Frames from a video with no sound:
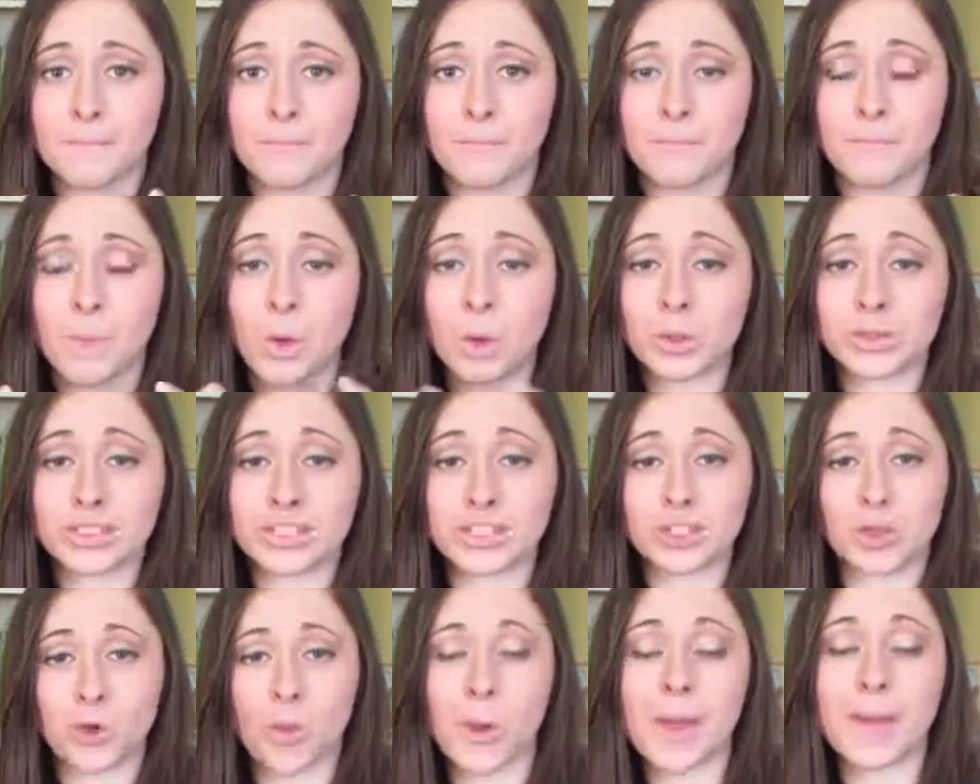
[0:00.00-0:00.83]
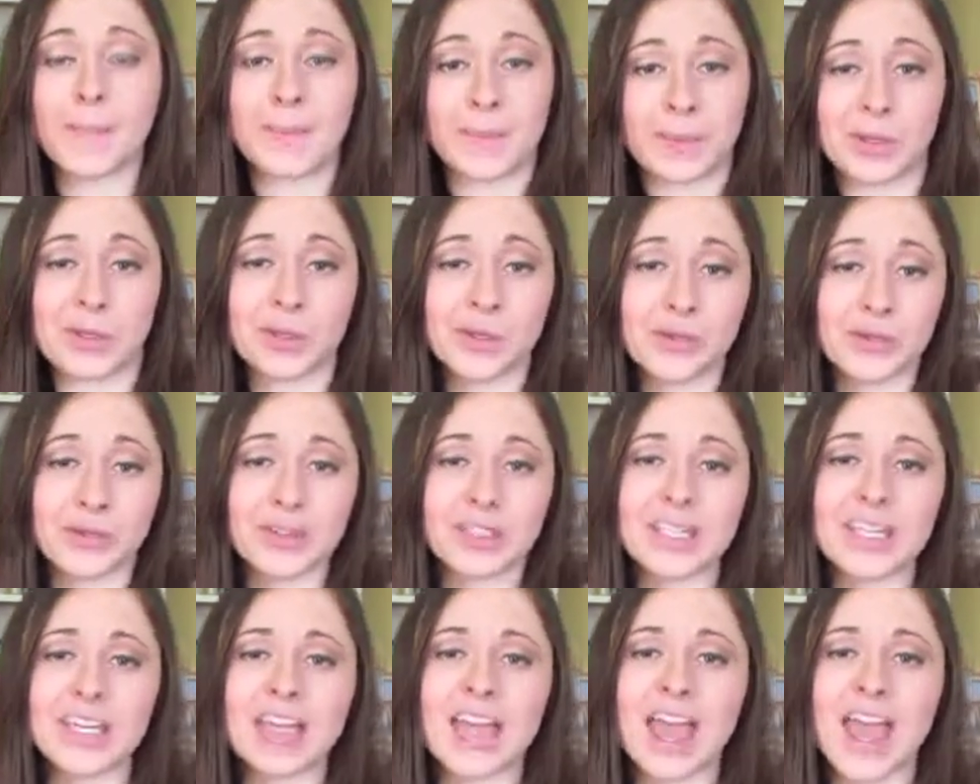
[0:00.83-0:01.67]
molded quite
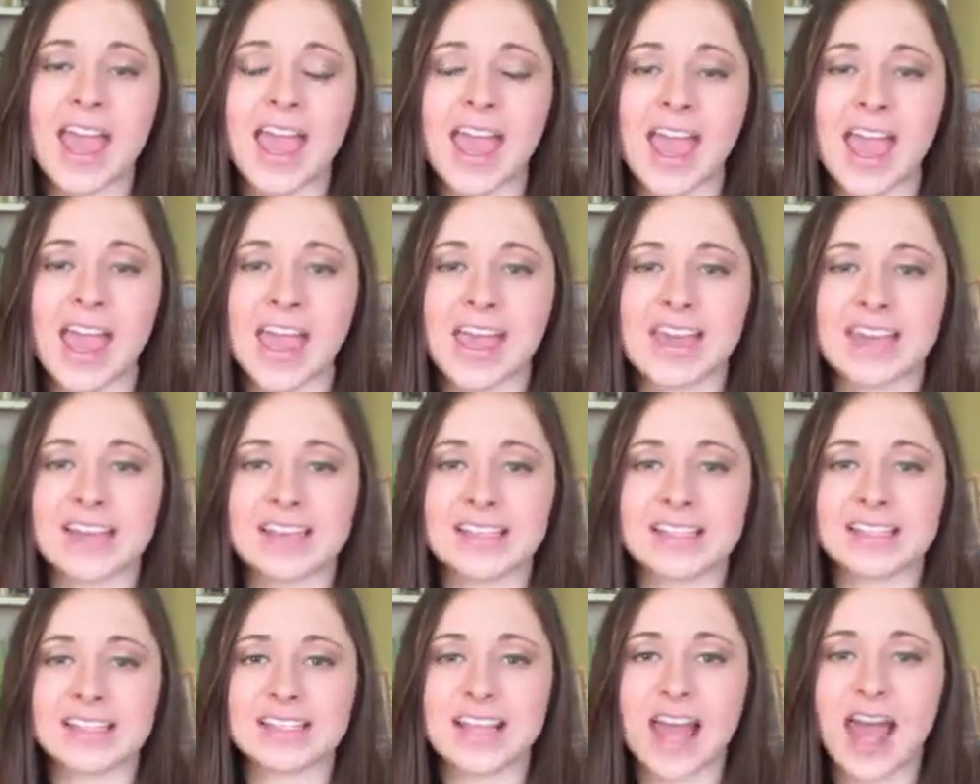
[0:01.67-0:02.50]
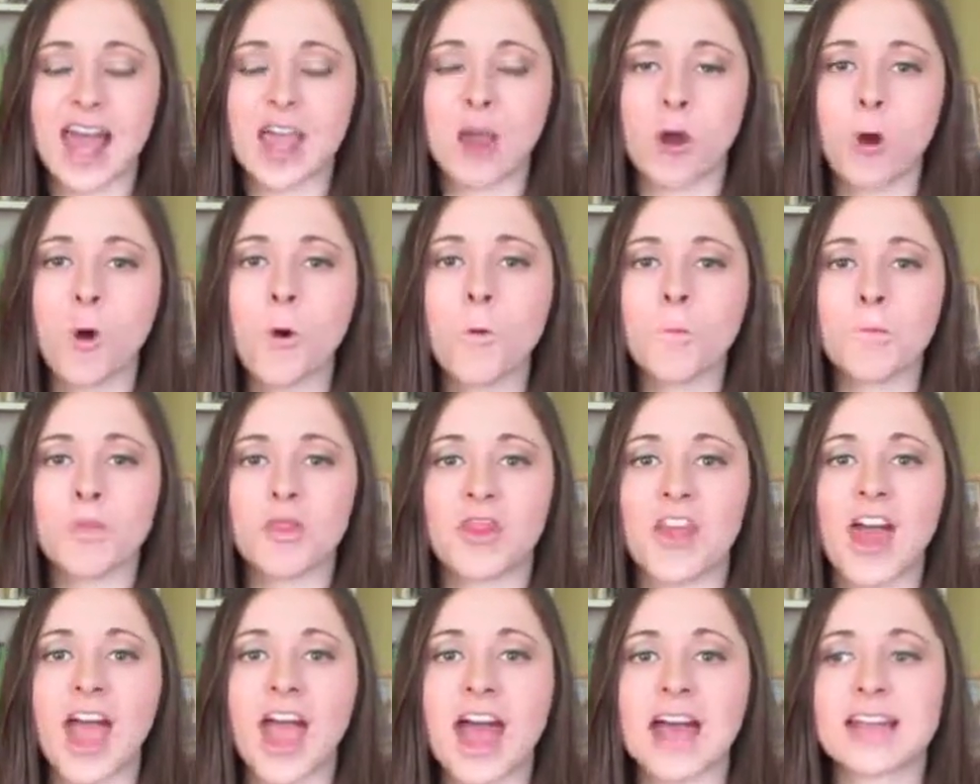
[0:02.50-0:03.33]
beautifully, and I hope
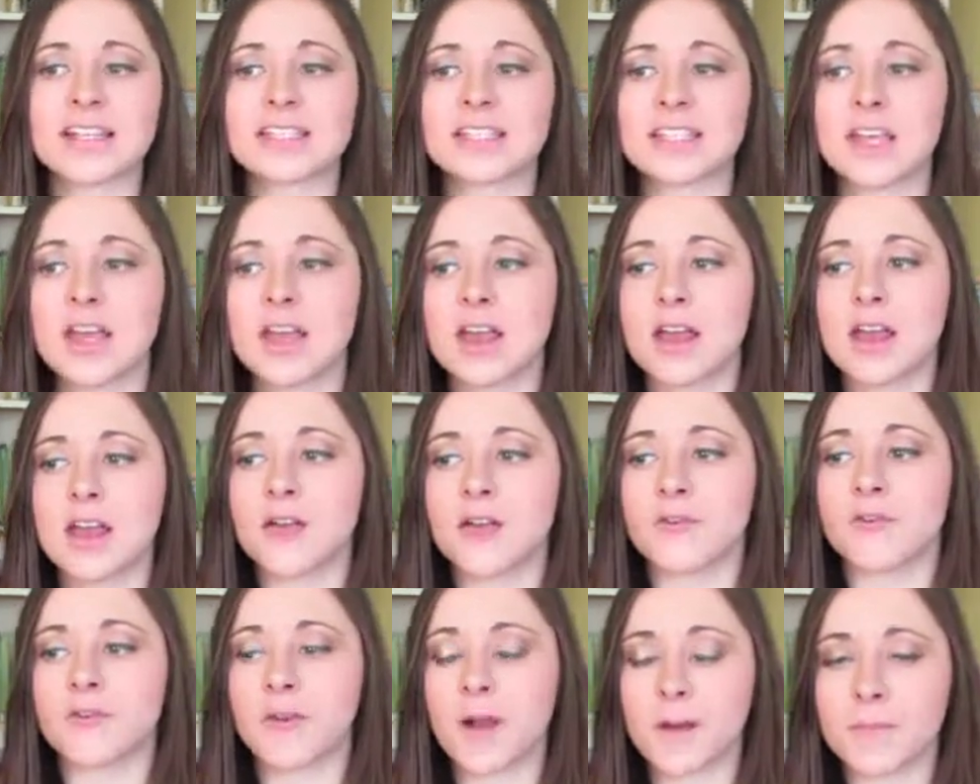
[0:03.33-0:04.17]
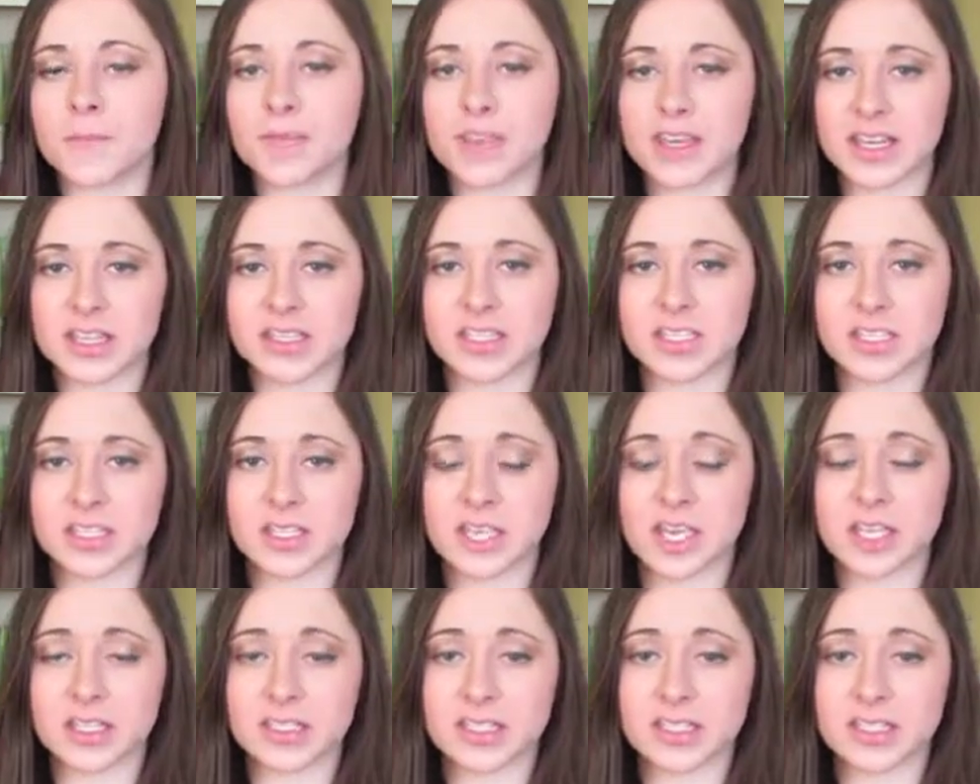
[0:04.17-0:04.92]
that from this,